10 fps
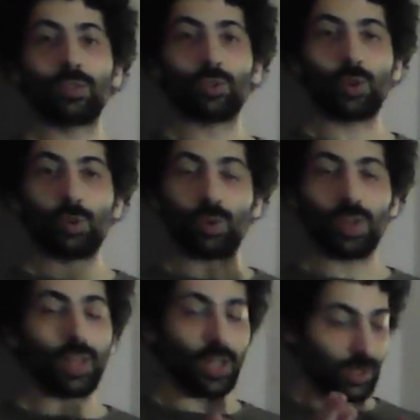so he
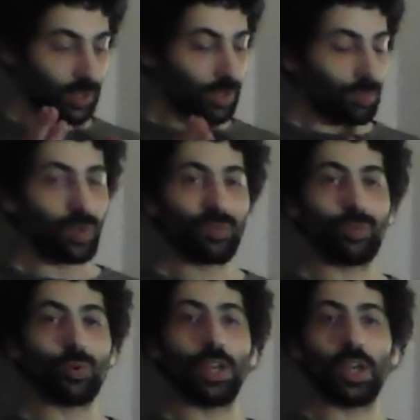will like be
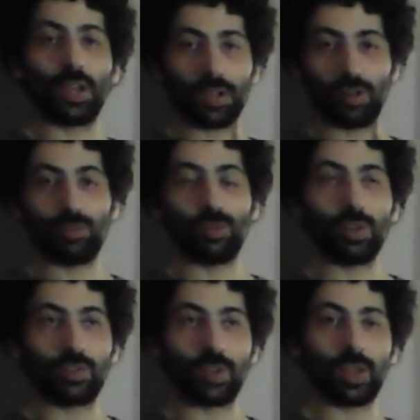fully angry,
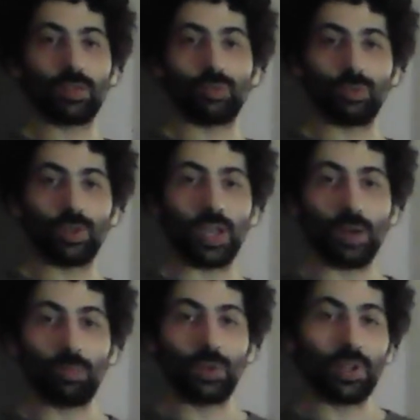fully sad, fully
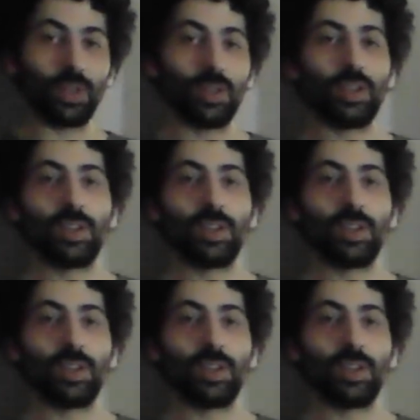happy.